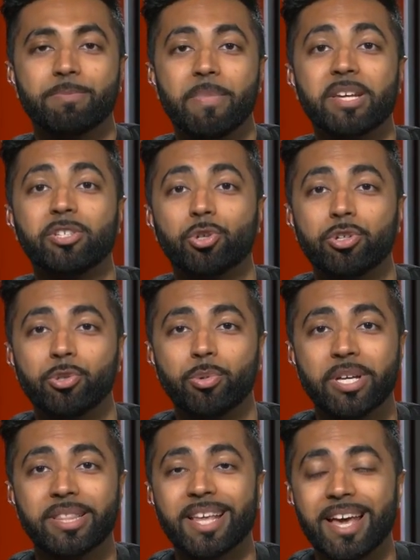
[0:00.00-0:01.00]
Make sure you
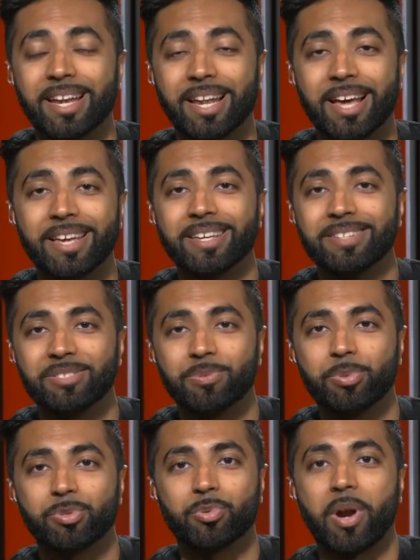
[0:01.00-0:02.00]
hit that like and
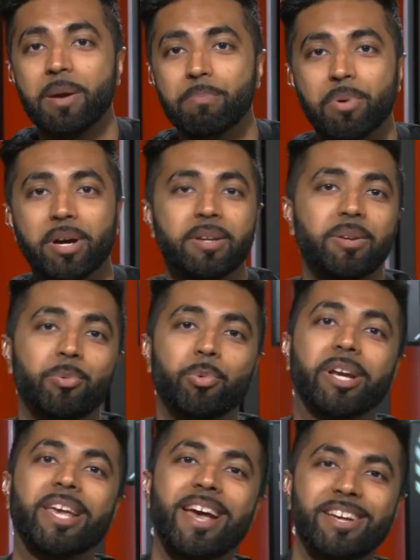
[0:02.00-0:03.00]
subscribe button and we'll
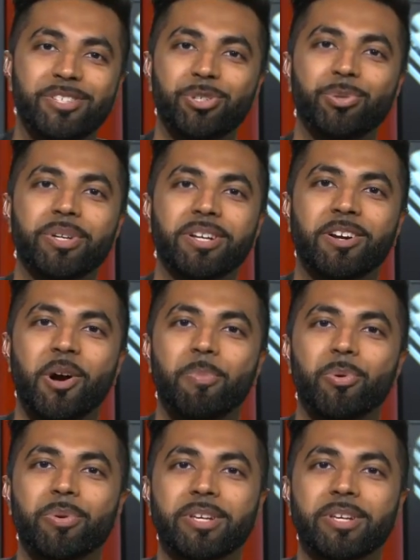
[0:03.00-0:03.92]
catch you in a couple